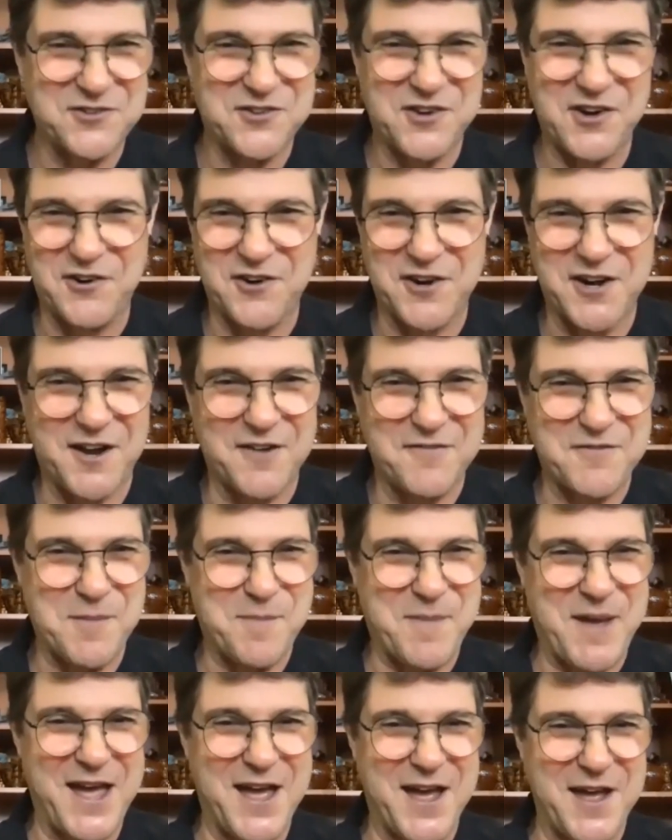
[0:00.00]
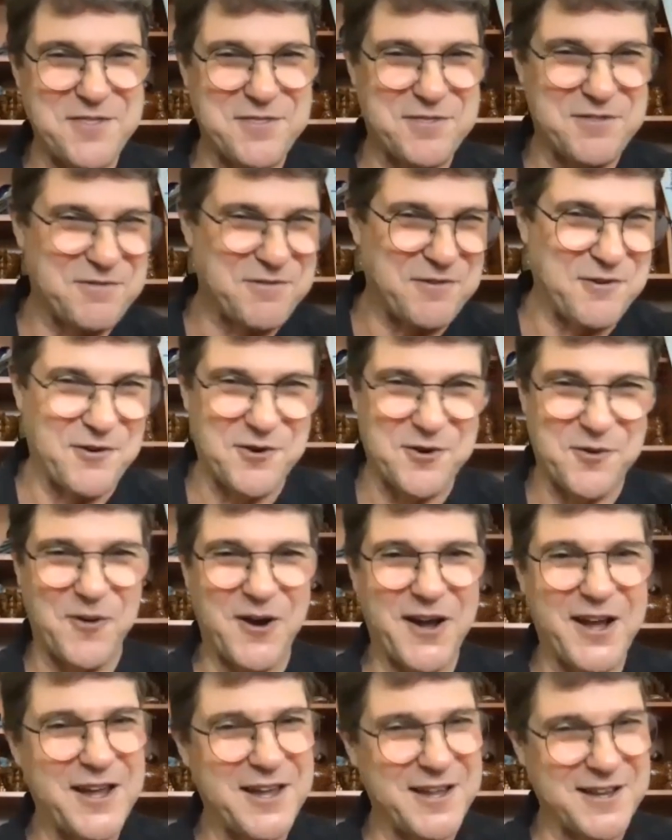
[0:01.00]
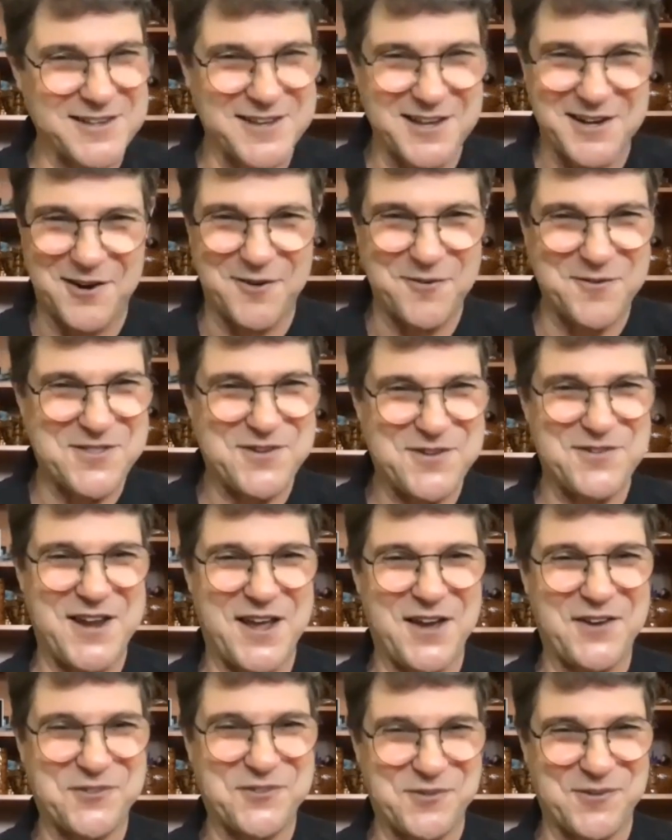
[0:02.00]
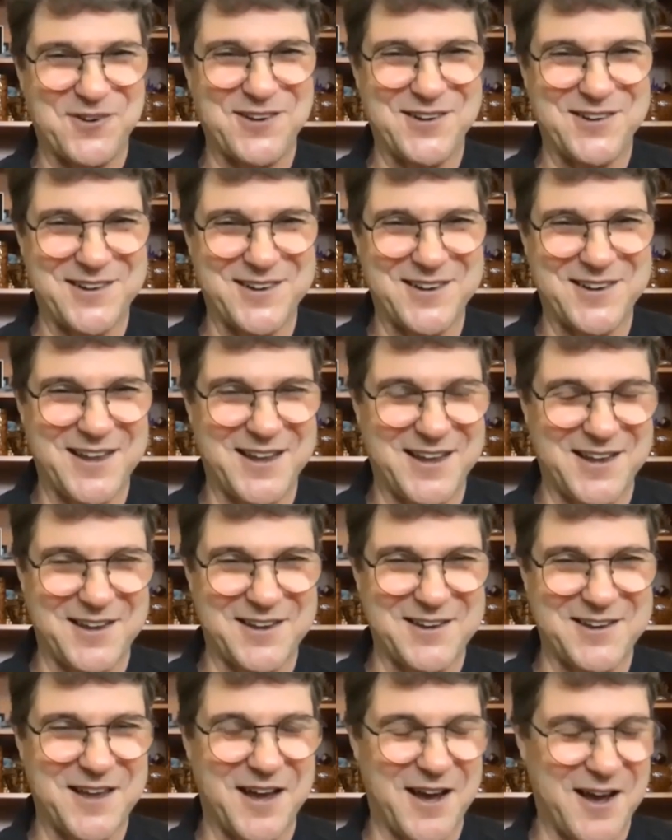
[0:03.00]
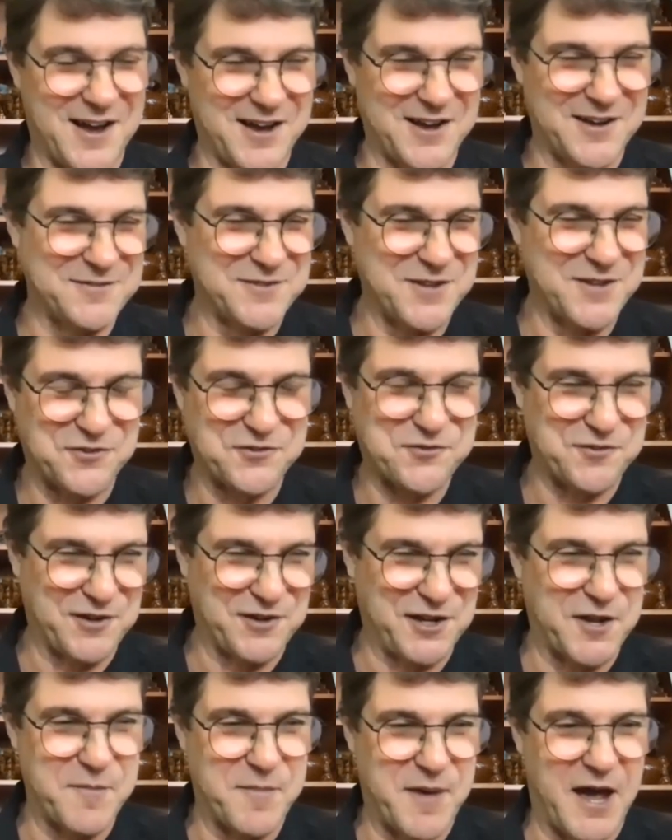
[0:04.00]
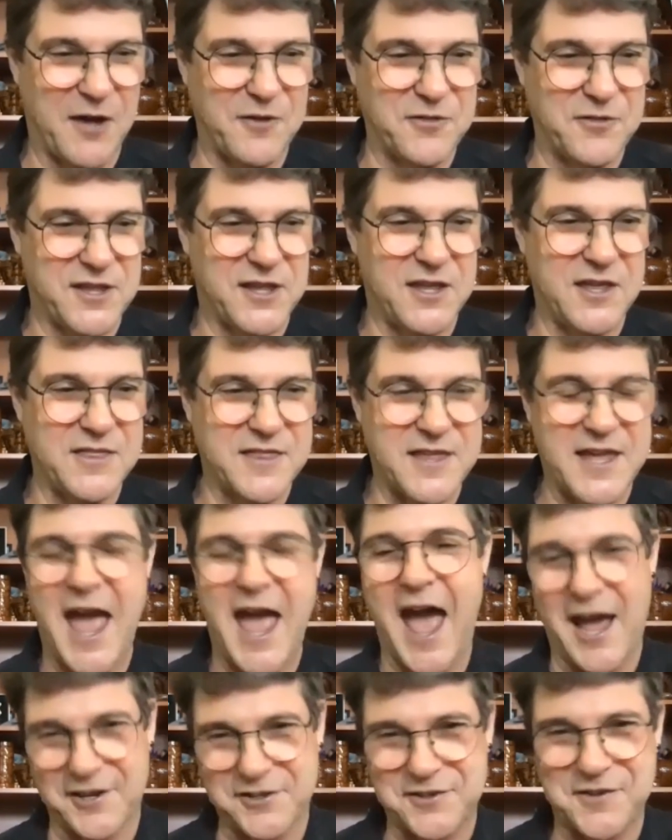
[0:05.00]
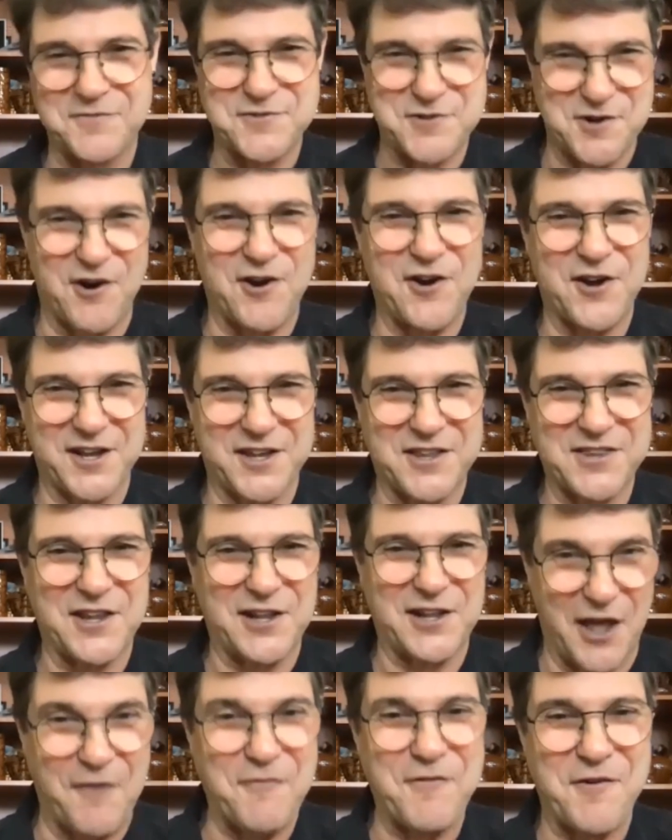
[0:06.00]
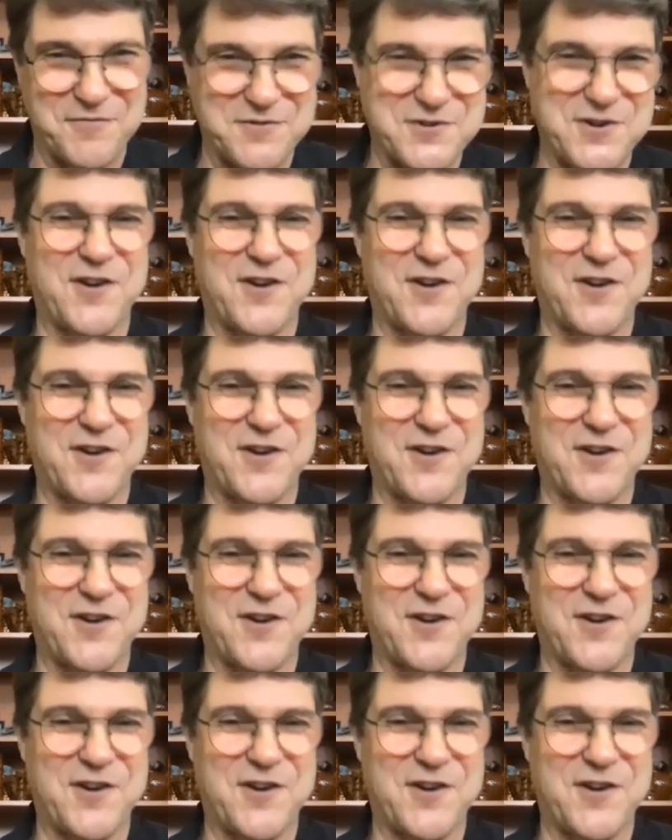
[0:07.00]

tear it off the pad, throw it away, and get on with your next one. And it's really about the act of drawing and the love of